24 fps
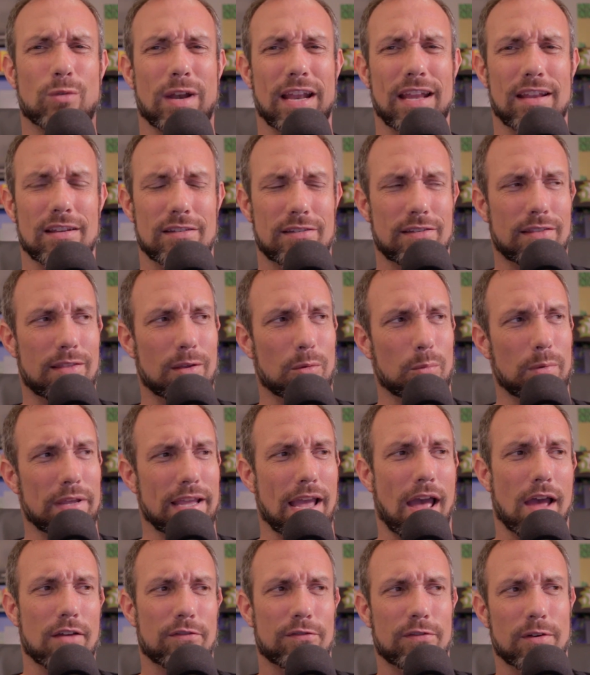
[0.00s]
rays that we
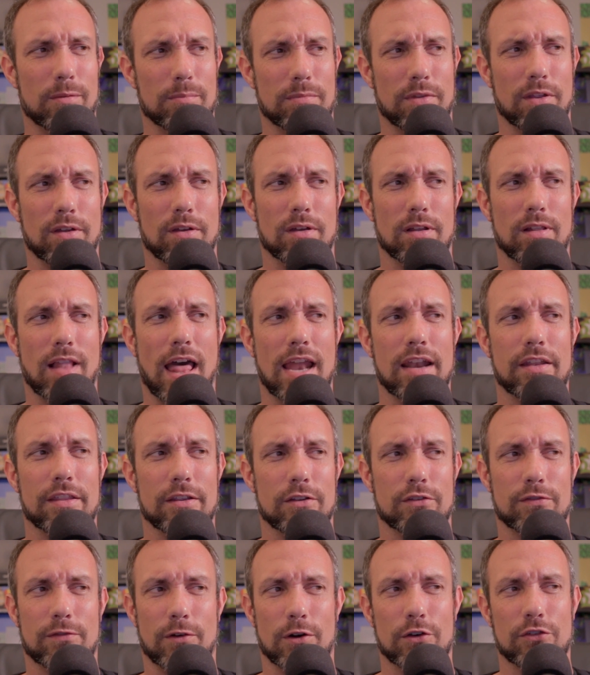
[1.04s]
got from a lot of
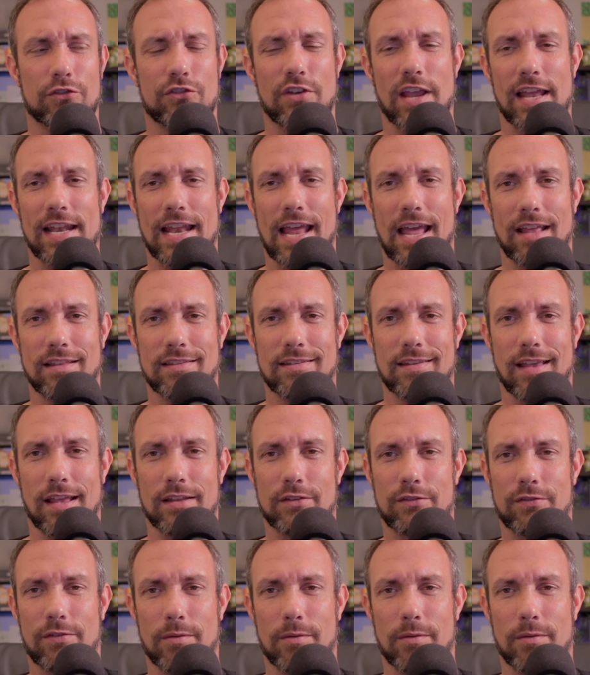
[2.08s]
these first-gen headsets,